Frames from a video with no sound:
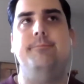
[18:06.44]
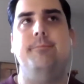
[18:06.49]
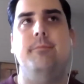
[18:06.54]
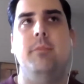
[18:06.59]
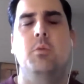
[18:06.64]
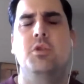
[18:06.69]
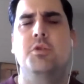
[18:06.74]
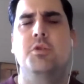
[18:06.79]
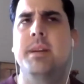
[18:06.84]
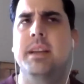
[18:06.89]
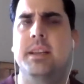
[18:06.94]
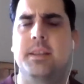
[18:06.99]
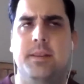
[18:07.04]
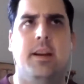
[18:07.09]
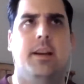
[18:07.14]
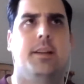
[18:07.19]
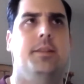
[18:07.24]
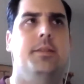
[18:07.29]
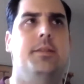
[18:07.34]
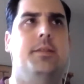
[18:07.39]
which makes
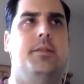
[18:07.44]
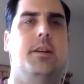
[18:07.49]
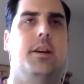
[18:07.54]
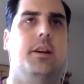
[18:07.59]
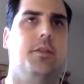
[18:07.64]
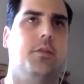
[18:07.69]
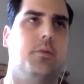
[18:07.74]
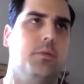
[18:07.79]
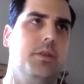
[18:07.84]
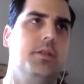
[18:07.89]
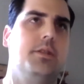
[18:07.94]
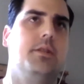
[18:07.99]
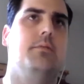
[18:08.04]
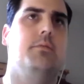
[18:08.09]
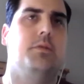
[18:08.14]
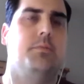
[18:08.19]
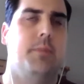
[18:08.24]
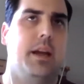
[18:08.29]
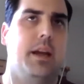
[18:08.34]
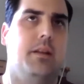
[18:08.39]
sense. And the reason it
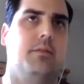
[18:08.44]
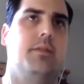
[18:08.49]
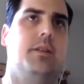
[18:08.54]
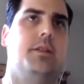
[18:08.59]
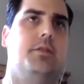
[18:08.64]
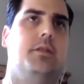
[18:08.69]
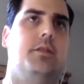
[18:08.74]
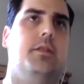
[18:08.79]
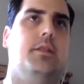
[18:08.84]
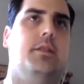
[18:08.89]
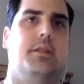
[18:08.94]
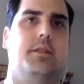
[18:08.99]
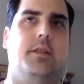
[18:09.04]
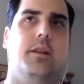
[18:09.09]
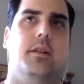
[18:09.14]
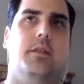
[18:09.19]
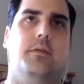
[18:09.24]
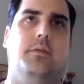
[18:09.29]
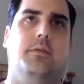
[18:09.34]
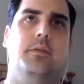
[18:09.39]
was manifesting
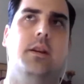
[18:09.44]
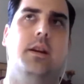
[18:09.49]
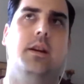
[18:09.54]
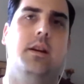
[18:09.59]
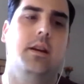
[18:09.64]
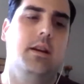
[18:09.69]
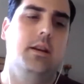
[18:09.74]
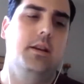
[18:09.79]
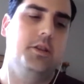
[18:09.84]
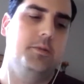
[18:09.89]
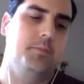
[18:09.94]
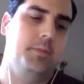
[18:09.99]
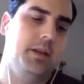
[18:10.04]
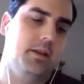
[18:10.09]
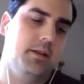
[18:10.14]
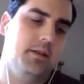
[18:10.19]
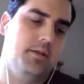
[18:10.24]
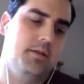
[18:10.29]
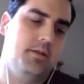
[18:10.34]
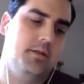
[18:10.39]
itself is
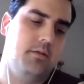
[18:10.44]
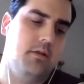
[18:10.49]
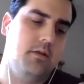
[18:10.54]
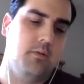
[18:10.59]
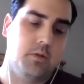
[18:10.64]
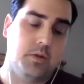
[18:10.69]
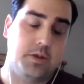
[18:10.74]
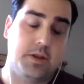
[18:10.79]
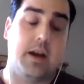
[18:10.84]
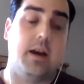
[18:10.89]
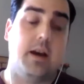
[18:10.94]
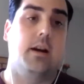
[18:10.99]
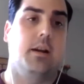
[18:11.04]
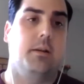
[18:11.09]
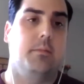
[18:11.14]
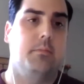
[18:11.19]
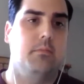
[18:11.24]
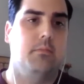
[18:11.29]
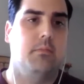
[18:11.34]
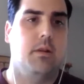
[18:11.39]
because over
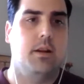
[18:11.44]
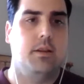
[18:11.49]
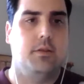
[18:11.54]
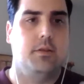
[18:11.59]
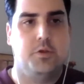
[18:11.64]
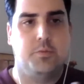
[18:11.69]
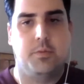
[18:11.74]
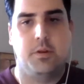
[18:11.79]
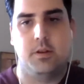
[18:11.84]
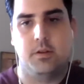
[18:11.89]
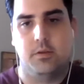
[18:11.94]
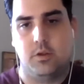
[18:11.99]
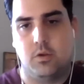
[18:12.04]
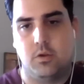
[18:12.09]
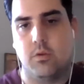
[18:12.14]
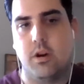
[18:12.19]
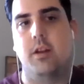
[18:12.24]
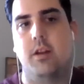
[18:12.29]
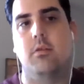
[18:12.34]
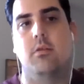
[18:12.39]
time, right, there's been a
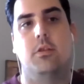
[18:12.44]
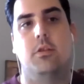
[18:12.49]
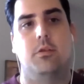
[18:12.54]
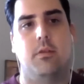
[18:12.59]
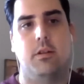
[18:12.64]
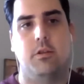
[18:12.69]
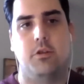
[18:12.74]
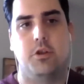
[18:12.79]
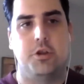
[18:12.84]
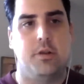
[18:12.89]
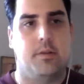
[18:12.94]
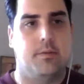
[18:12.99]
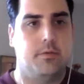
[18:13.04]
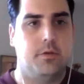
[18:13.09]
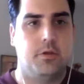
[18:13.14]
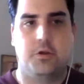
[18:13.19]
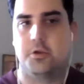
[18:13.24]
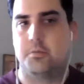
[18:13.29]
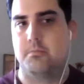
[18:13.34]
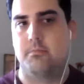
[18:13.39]
greater and greater shift
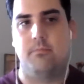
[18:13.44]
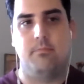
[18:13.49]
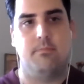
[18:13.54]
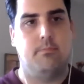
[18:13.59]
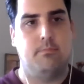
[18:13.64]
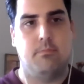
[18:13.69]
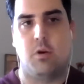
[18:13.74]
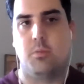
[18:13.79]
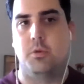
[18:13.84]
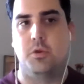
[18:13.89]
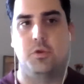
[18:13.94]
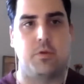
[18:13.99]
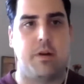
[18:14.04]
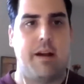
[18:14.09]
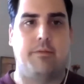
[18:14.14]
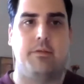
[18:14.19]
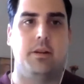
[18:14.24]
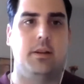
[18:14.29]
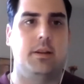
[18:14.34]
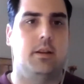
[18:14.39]
to just mobile
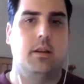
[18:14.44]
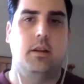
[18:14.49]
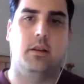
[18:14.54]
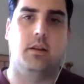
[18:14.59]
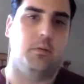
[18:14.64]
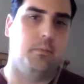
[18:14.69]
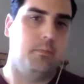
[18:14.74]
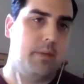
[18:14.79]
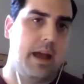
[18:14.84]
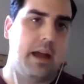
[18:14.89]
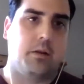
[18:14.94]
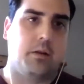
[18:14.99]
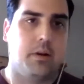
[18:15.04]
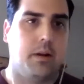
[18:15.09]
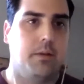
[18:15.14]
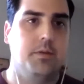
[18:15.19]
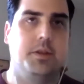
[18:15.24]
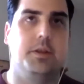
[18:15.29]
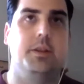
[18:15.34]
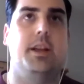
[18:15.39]
traffic. Back when I
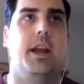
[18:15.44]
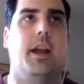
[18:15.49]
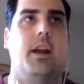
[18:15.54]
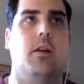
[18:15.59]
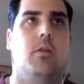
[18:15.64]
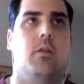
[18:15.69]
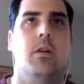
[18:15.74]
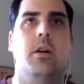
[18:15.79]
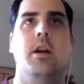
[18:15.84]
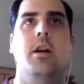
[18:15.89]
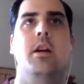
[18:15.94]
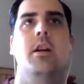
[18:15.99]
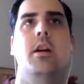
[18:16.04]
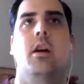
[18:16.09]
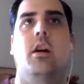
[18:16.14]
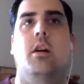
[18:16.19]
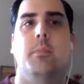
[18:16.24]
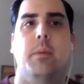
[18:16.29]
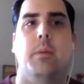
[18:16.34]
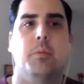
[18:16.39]
was at Care,
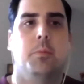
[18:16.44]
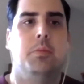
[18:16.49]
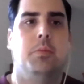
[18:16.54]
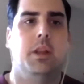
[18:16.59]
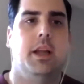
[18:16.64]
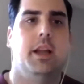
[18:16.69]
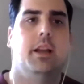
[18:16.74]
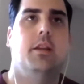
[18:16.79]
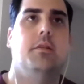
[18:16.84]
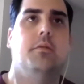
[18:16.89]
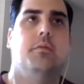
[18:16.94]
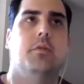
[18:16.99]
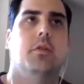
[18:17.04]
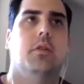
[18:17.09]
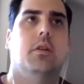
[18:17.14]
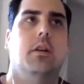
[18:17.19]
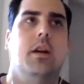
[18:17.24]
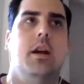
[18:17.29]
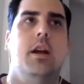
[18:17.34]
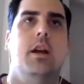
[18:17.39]
I remember planning
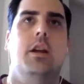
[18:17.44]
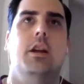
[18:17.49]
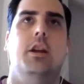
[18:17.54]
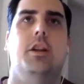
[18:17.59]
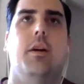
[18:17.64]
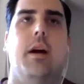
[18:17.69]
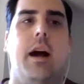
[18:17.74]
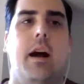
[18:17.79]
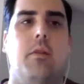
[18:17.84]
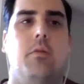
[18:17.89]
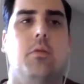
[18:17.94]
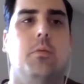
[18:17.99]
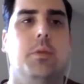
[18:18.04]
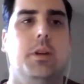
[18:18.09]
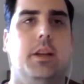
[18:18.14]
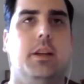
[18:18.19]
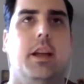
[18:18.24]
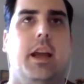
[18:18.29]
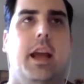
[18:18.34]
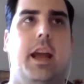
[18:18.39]
for, how are we
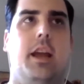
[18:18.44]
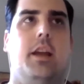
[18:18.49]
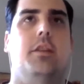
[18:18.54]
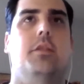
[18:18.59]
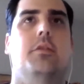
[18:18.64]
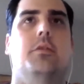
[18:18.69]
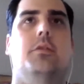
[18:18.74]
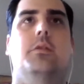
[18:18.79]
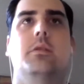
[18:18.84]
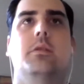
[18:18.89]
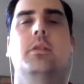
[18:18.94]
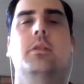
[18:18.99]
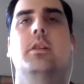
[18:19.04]
going to handle